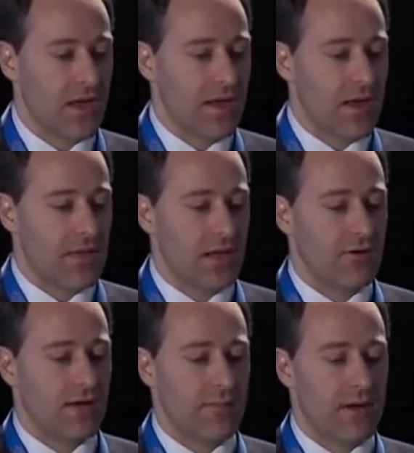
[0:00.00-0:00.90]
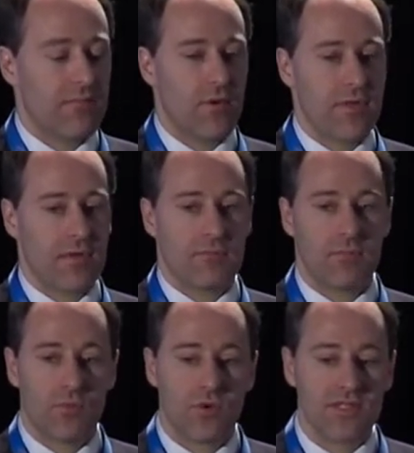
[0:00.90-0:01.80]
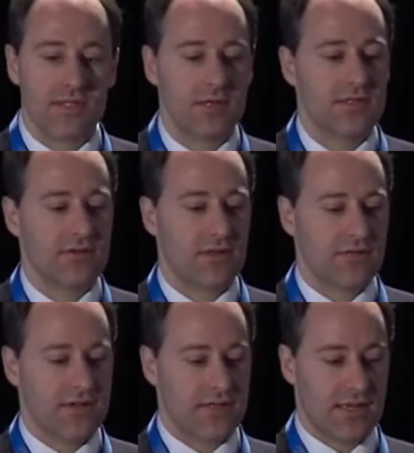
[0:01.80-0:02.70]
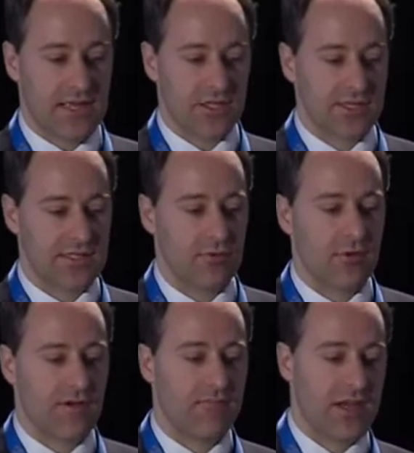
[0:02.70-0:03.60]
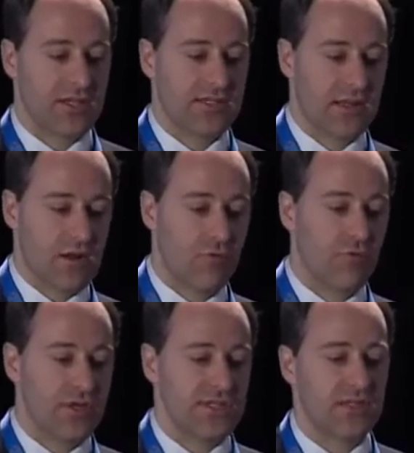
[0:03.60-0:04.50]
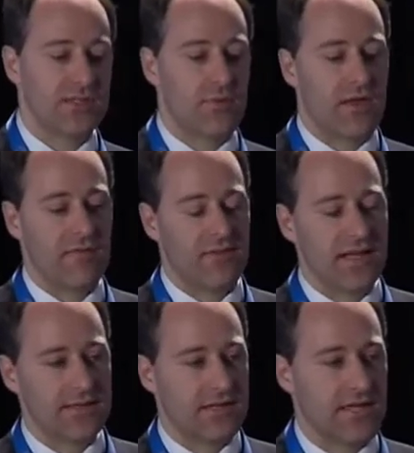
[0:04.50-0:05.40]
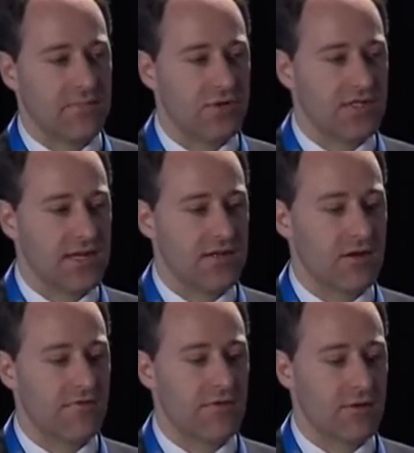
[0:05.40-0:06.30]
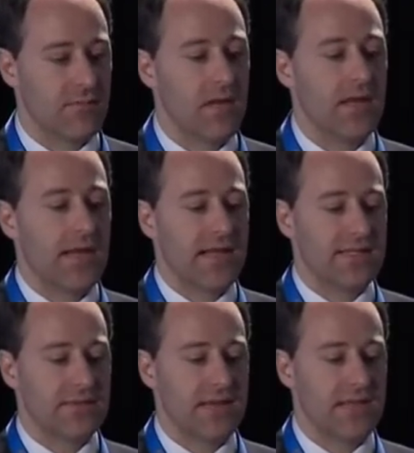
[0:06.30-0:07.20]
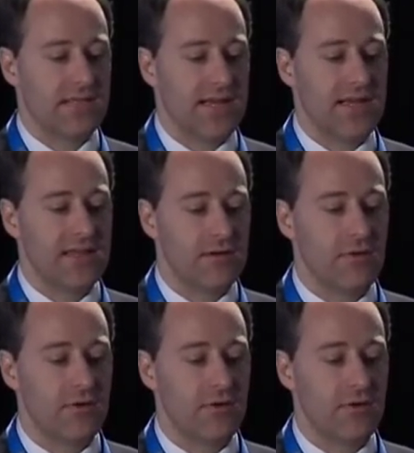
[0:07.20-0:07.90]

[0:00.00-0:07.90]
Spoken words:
And then you come up with a risk stratification. So you have patients at a low risk, so they have less than 10% of an estimated 10-year